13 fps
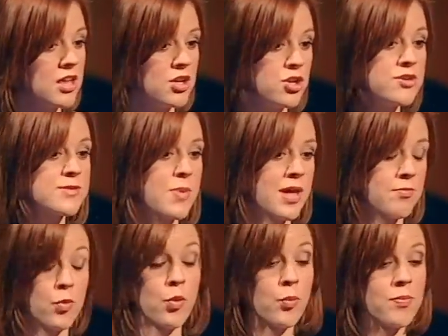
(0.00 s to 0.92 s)

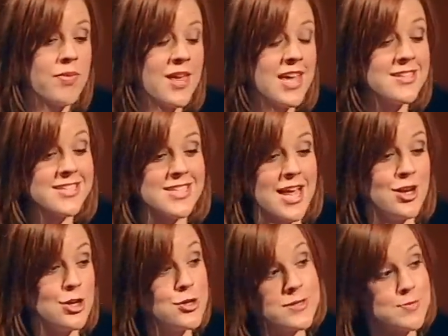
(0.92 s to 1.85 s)
newspaper or
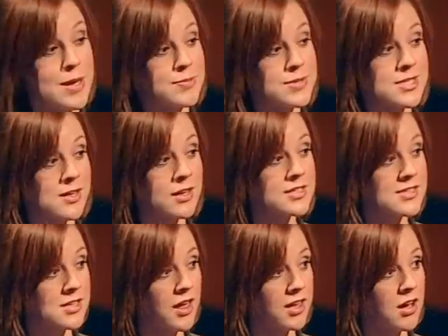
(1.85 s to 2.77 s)
internet newspaper
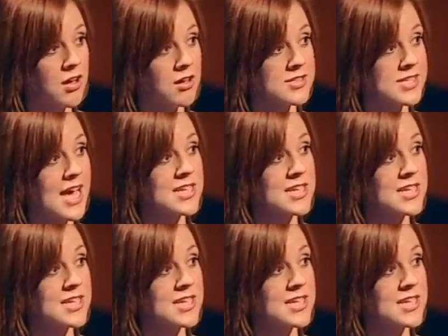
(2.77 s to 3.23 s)
sites like ours,